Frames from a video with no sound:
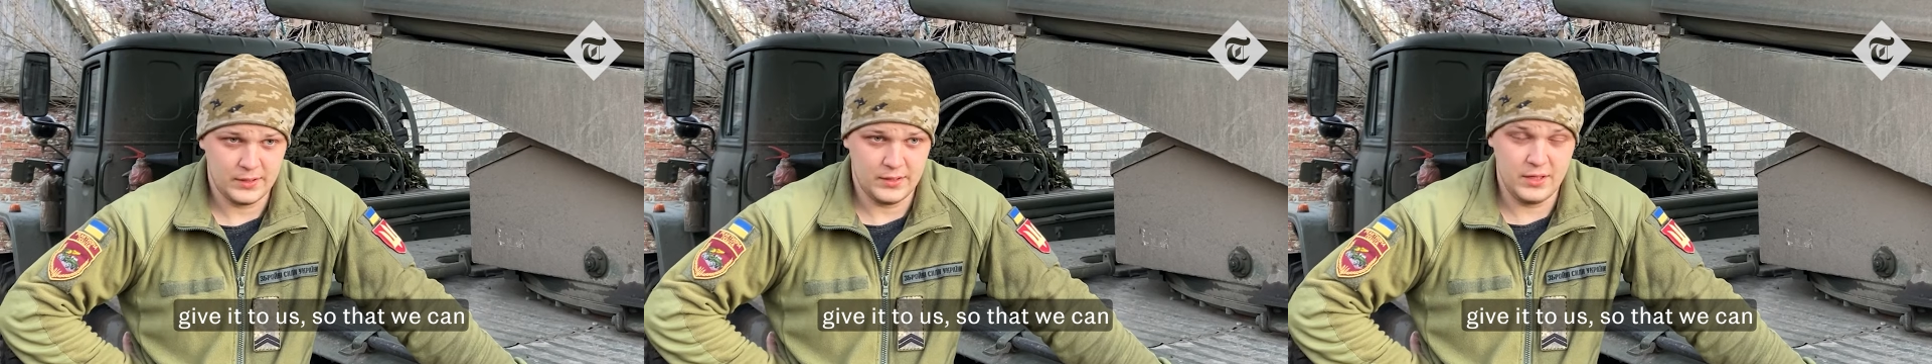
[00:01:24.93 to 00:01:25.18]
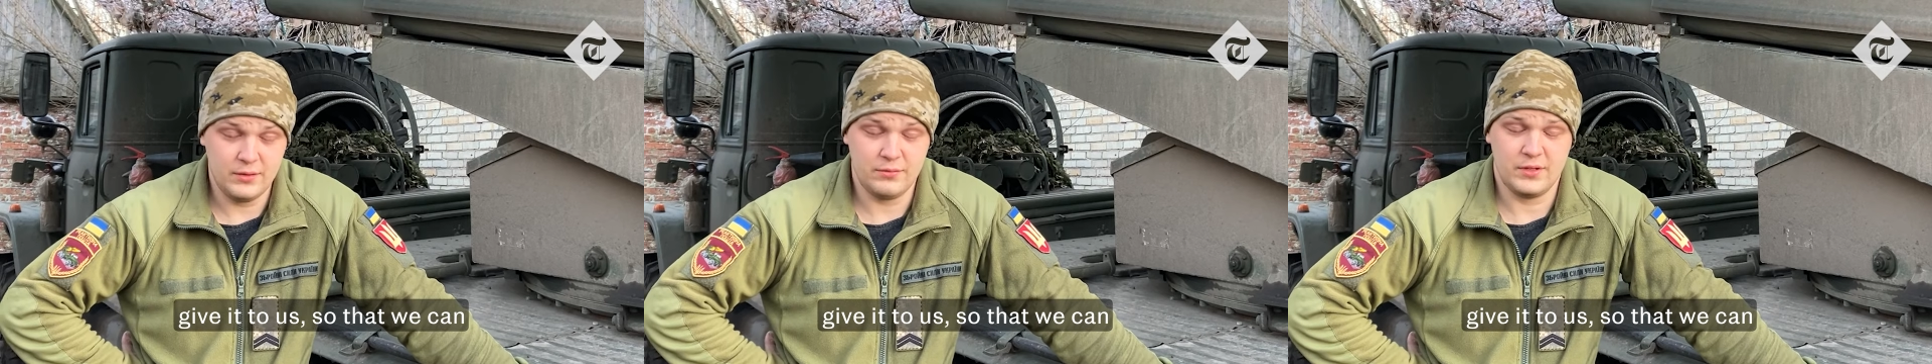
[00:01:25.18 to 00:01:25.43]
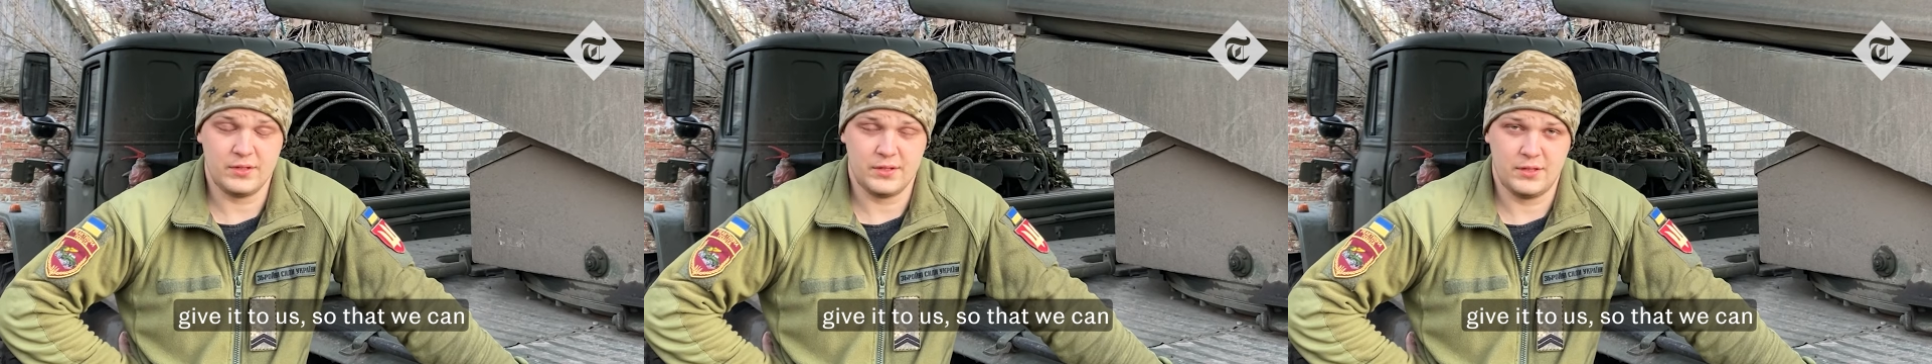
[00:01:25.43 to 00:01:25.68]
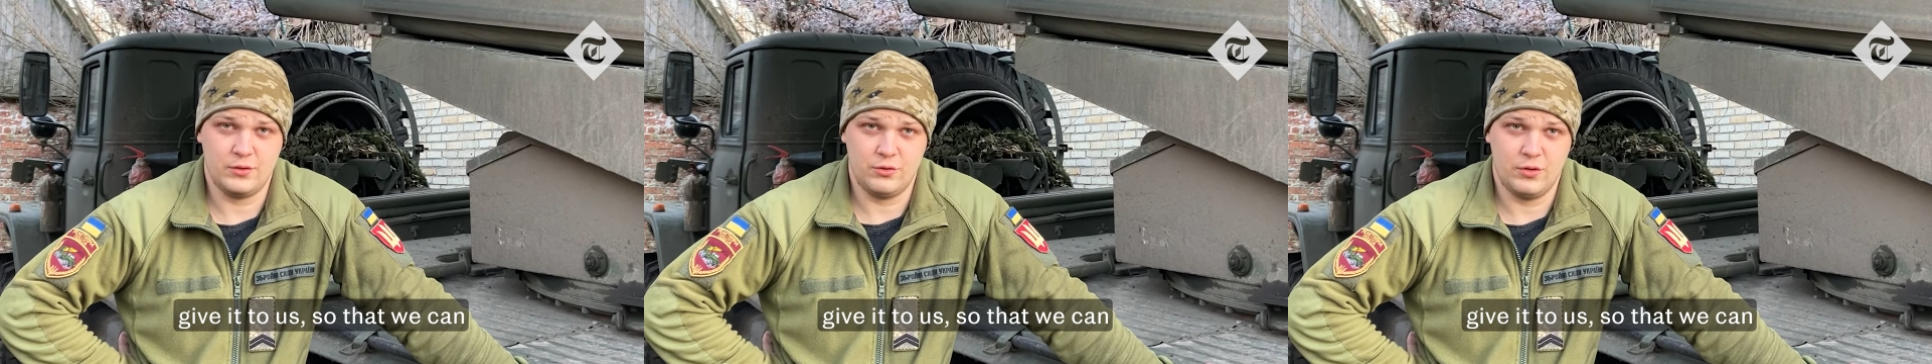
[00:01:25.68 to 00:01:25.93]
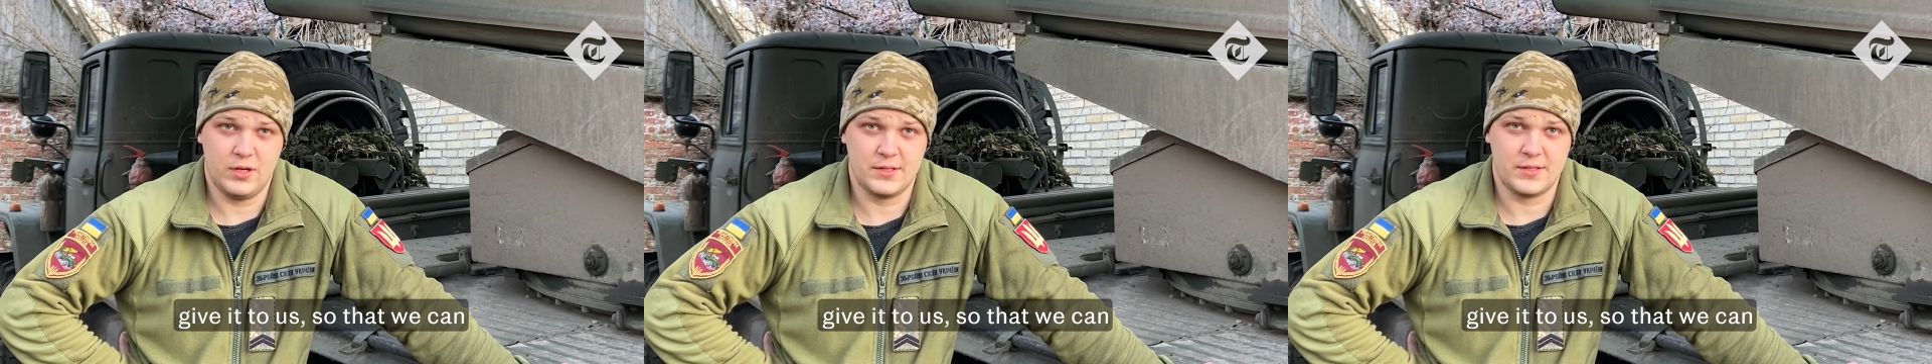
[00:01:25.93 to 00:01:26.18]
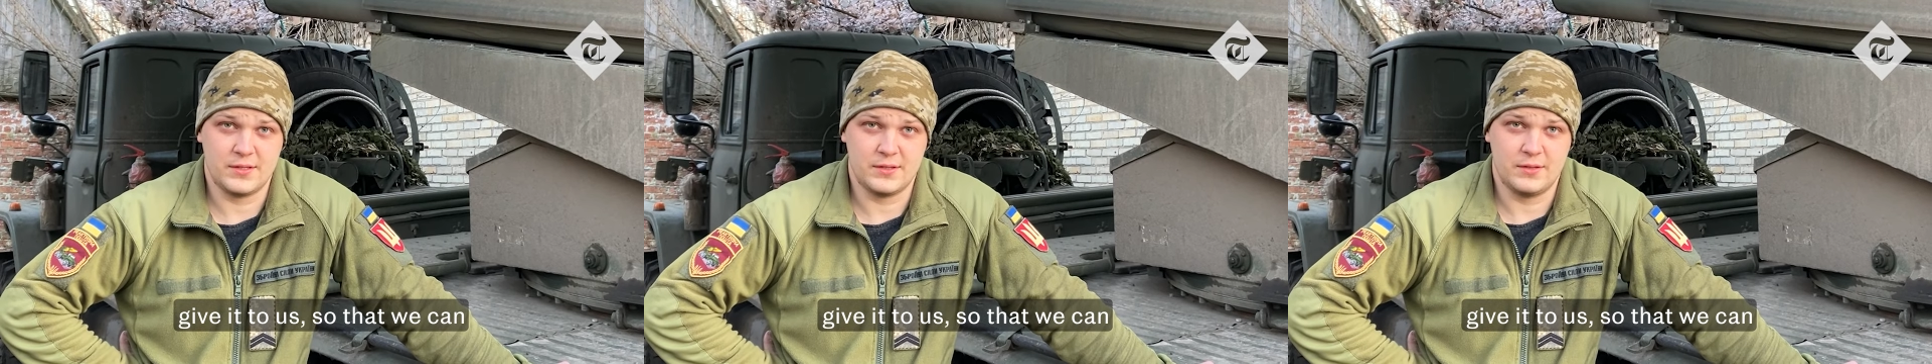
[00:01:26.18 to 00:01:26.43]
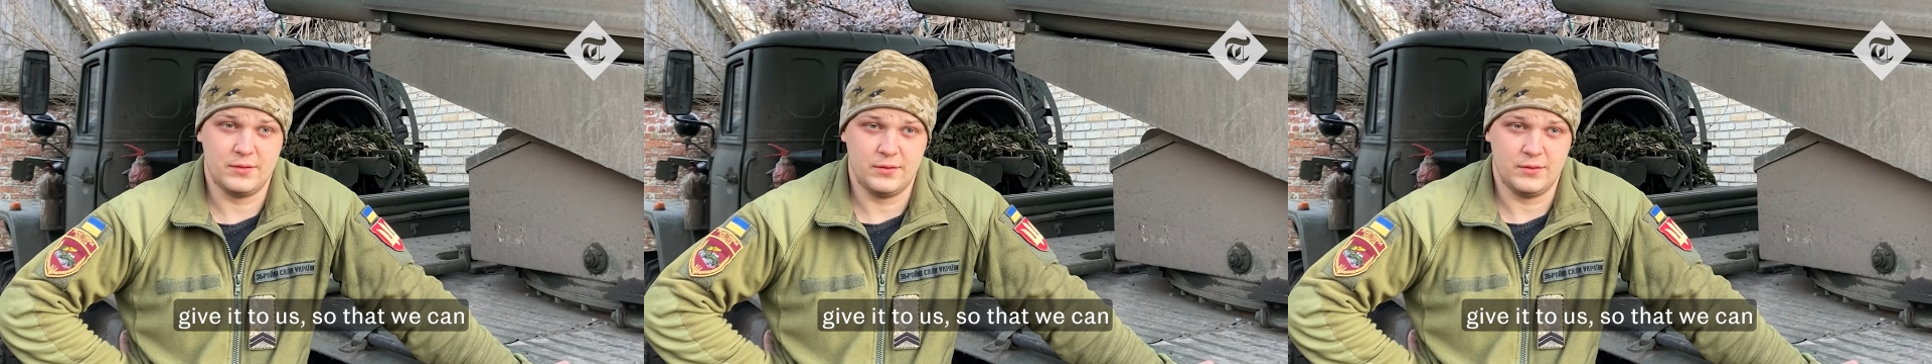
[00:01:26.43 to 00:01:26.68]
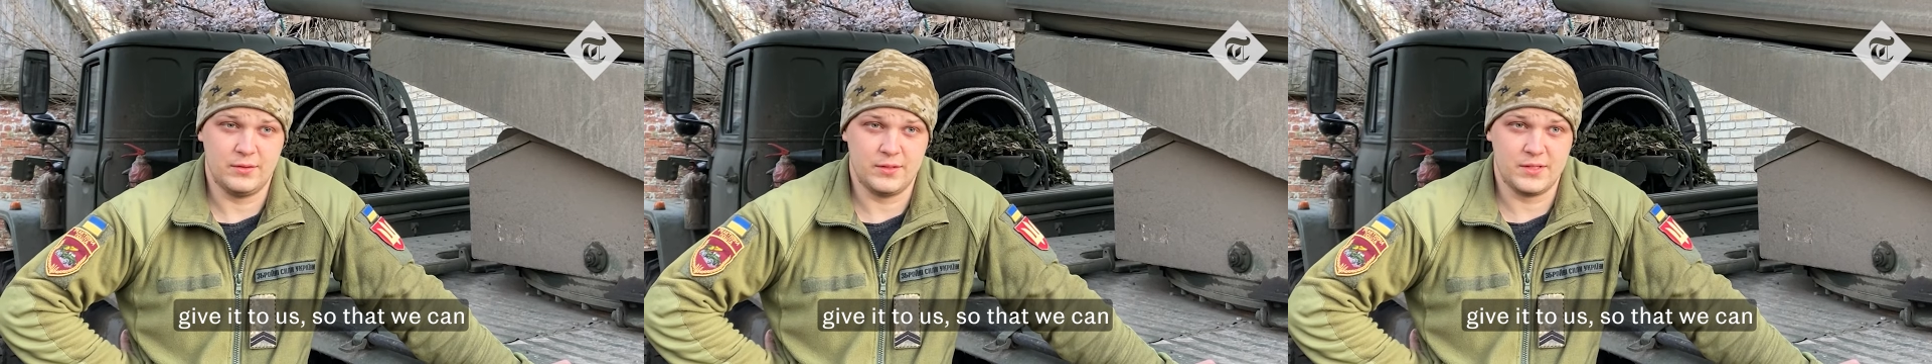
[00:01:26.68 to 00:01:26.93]
give it to us
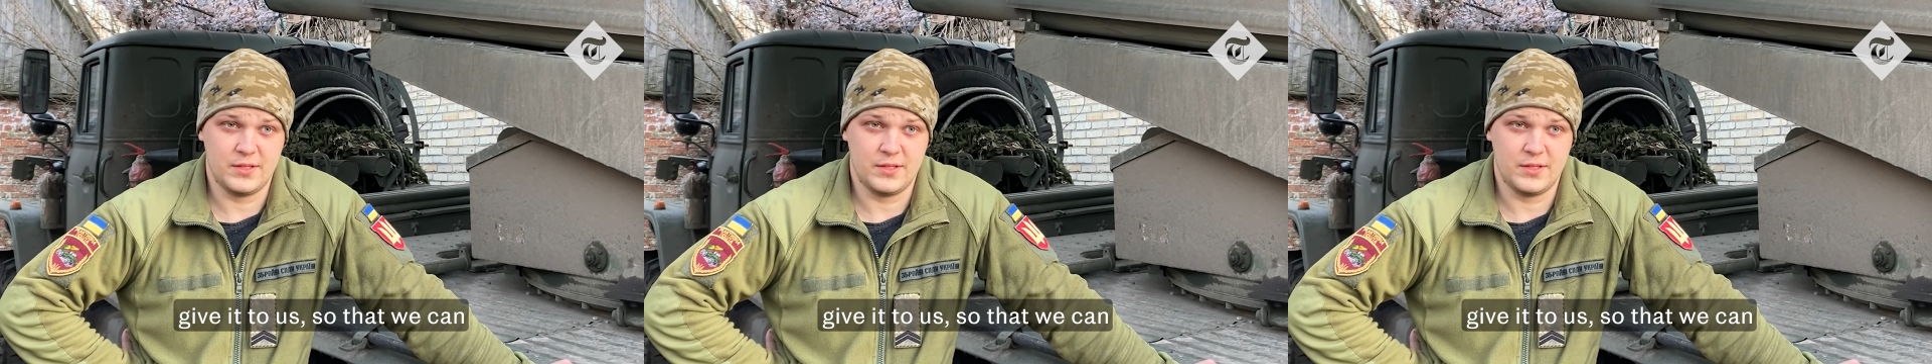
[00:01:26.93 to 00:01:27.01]
uh,